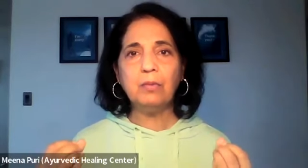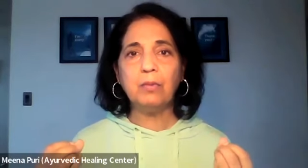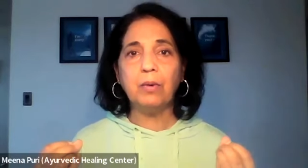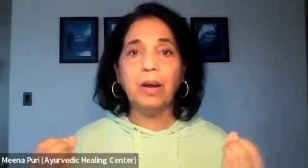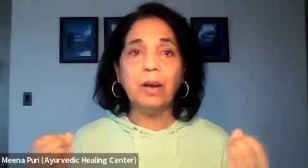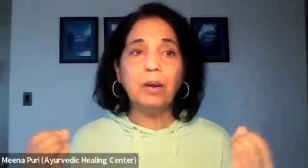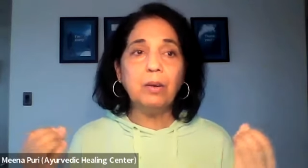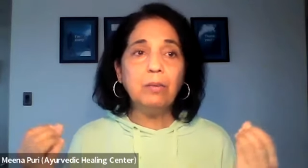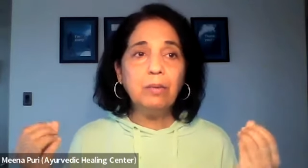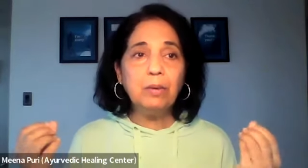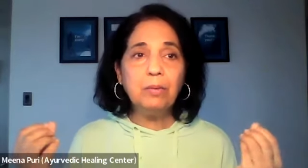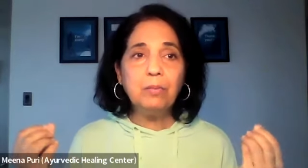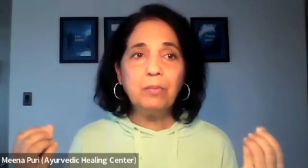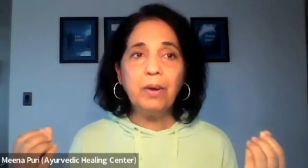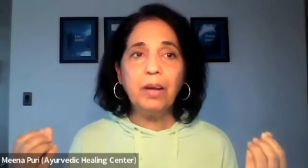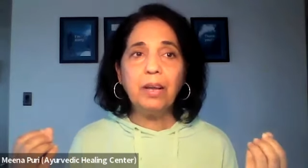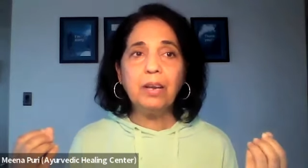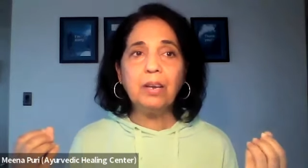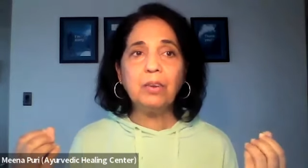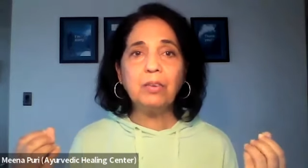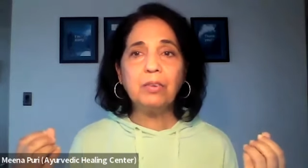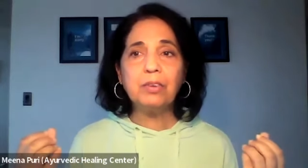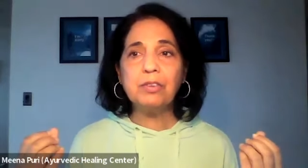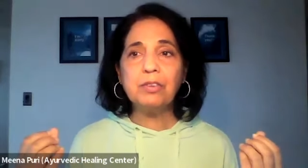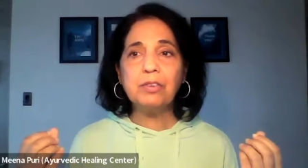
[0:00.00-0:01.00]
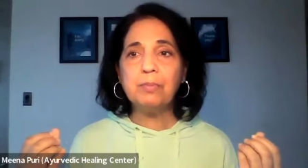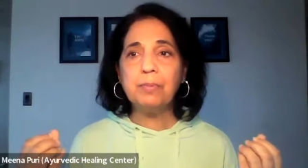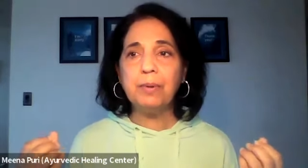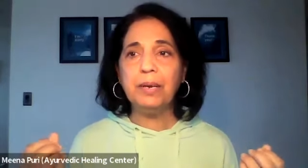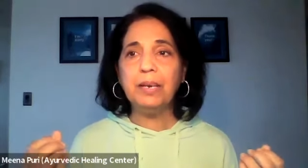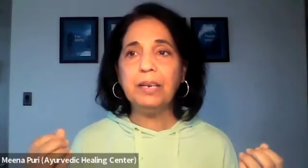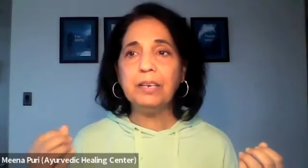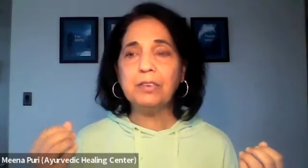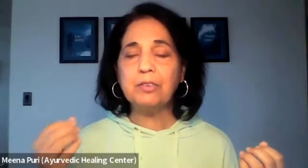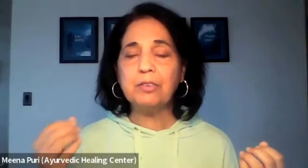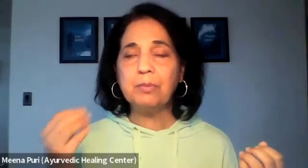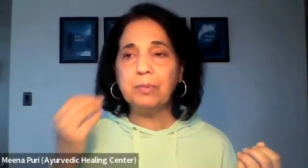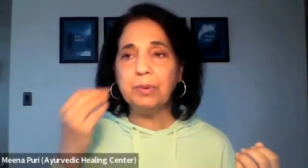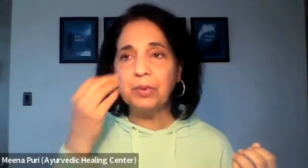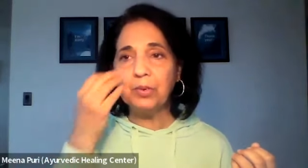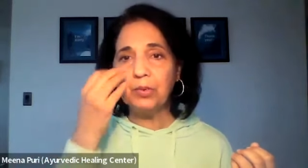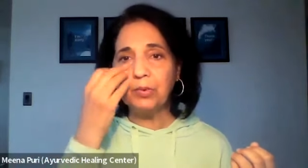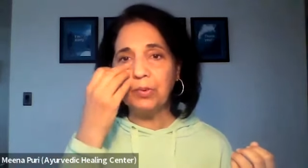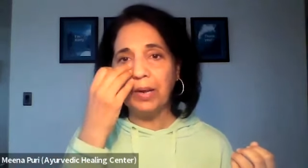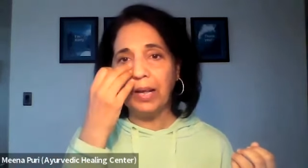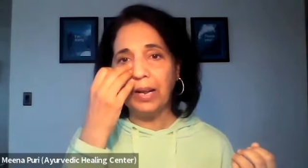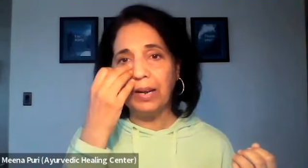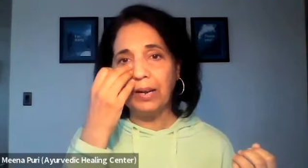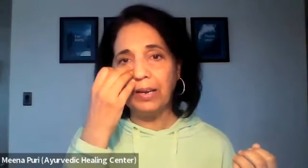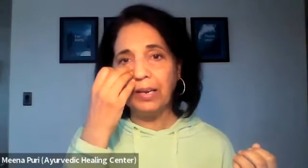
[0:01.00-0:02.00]
Why do we want to experience
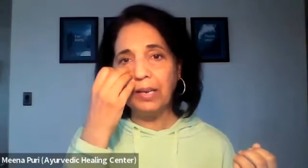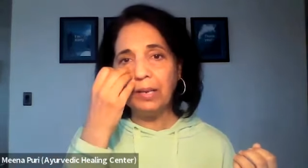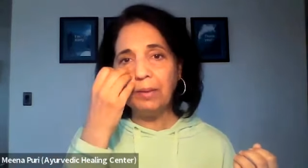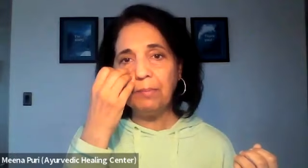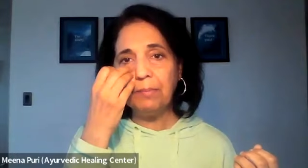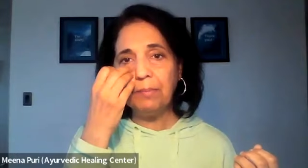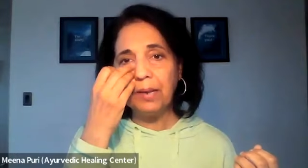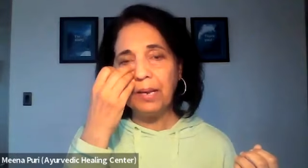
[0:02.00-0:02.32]
spirituality?